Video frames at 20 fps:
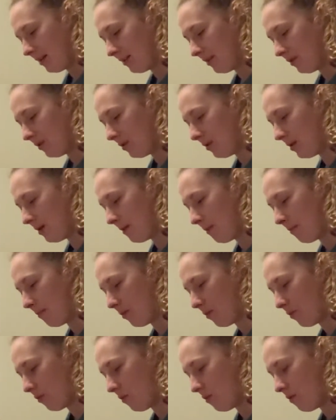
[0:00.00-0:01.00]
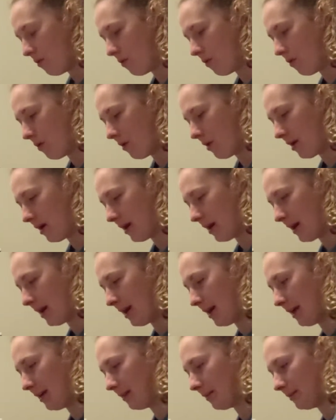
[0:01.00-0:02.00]
Good
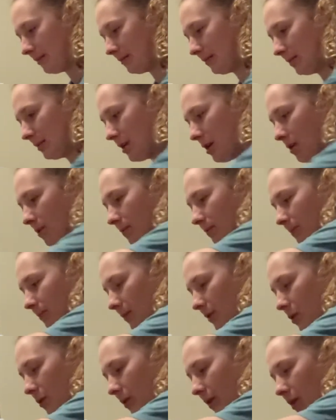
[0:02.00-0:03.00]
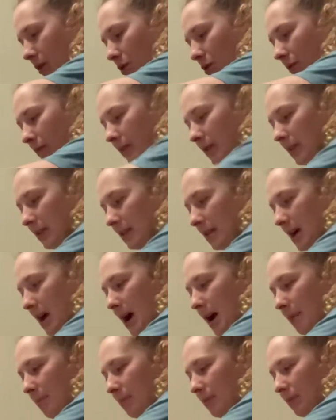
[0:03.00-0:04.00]
boy. So, going over the
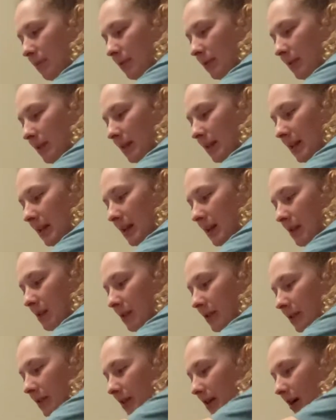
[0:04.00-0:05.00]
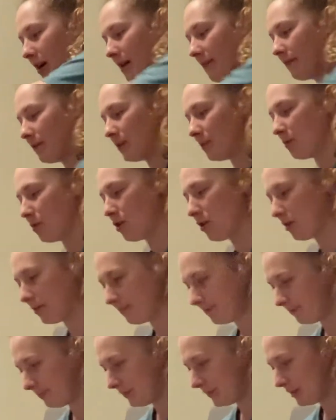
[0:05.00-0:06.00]
top, he looks uncomfortable,
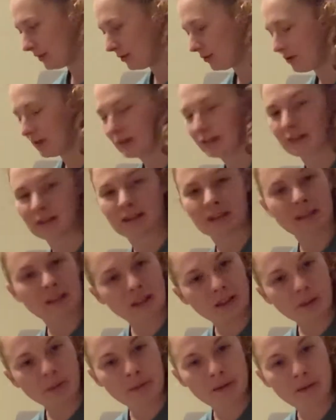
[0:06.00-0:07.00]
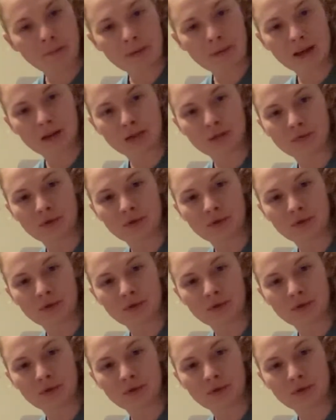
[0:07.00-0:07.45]
so that's a little bit much for the